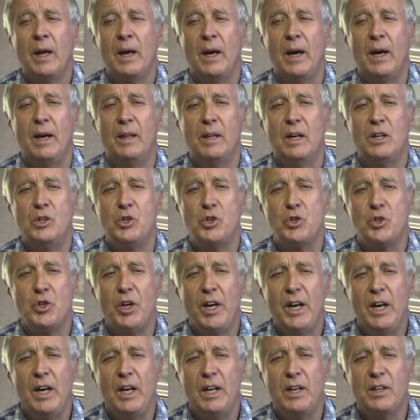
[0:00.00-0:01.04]
and they
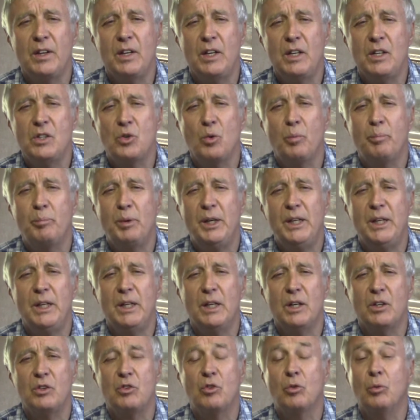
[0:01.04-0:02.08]
shared these
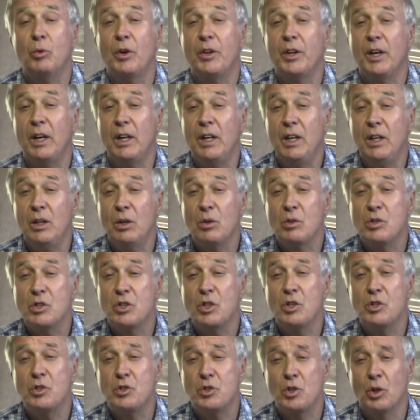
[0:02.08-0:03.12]
opinions with their
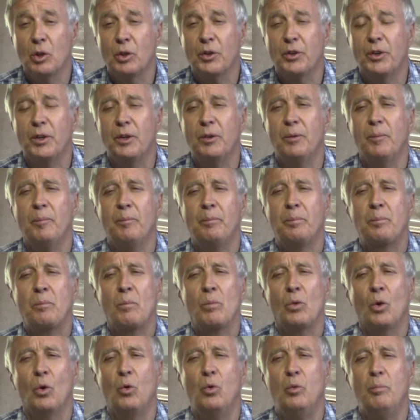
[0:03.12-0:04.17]
innocent children
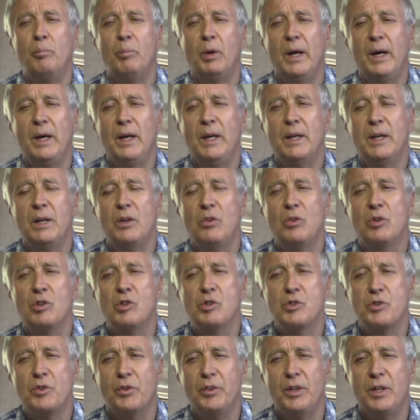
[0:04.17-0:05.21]
who played in the
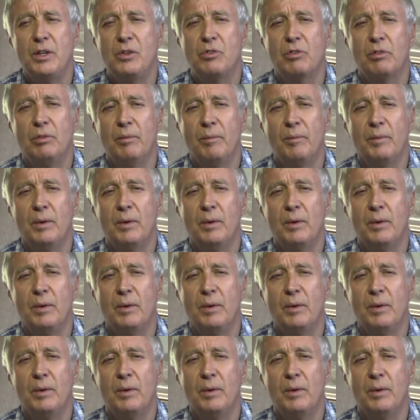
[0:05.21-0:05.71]
streets.